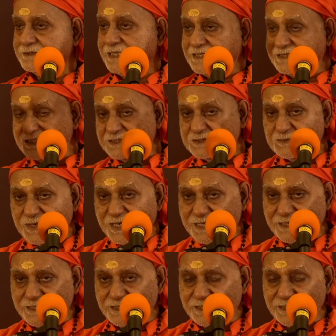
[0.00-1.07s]
That is
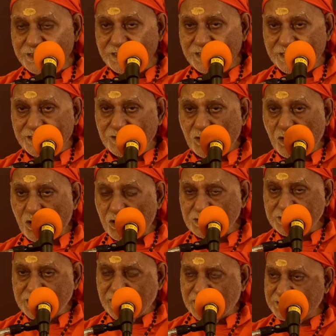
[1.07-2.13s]
why in
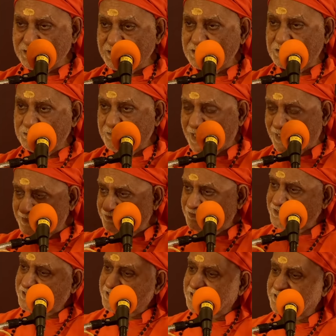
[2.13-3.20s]
all the Asat
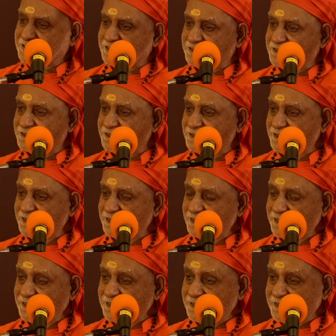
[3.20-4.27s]
manifestations,
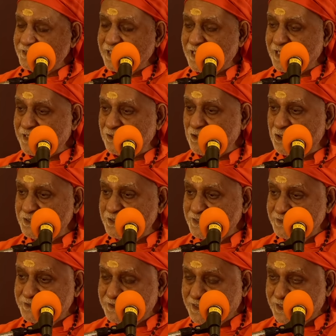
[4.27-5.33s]
they are
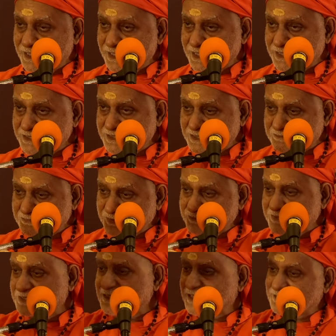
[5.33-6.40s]
not disconnected
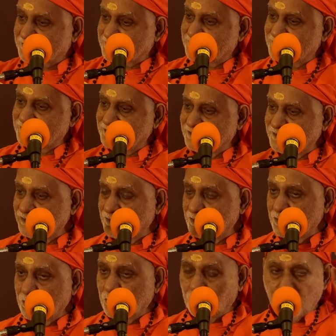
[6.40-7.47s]
from the Sat.
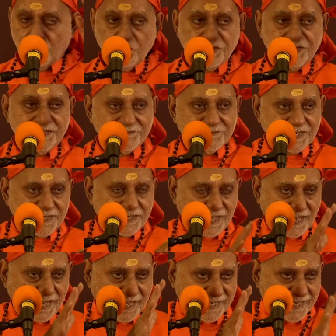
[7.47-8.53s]
Only
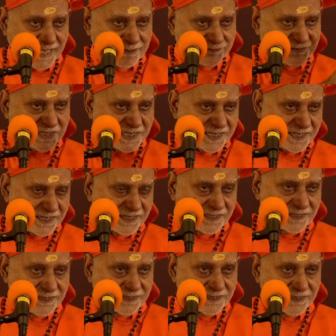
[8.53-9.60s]
when I am there,
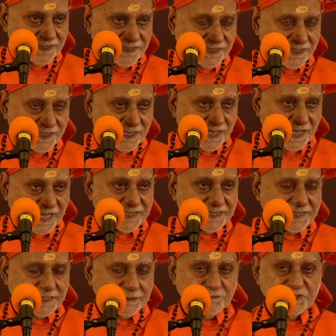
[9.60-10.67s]

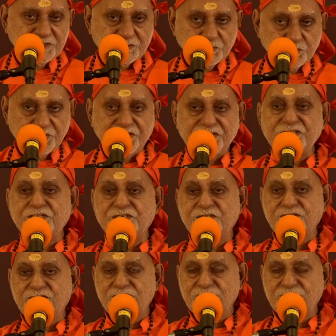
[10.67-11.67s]
I can be Sukhi.